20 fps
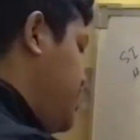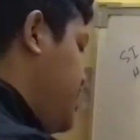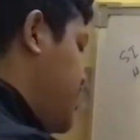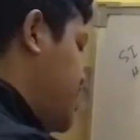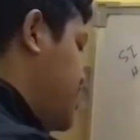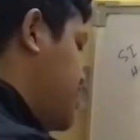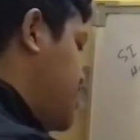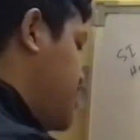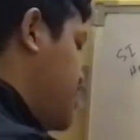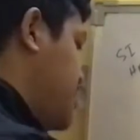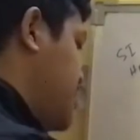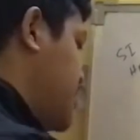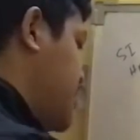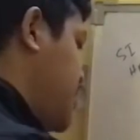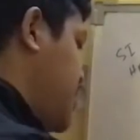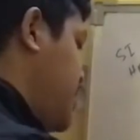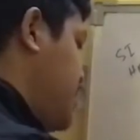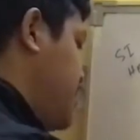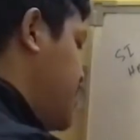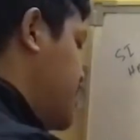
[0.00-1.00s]
vector dot
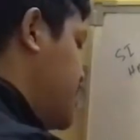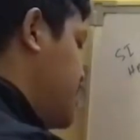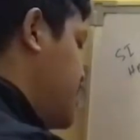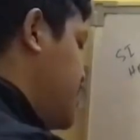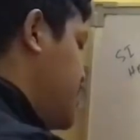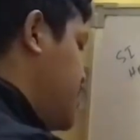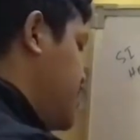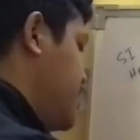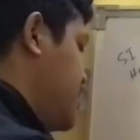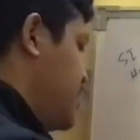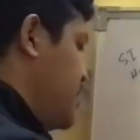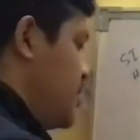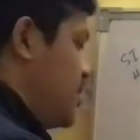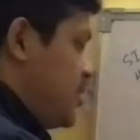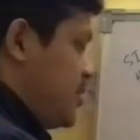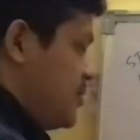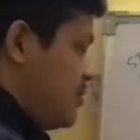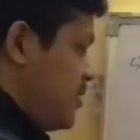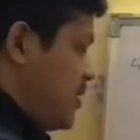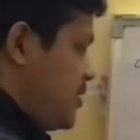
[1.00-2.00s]
A vector,
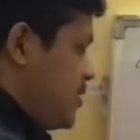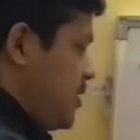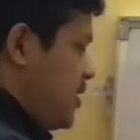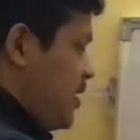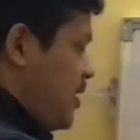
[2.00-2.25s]
right?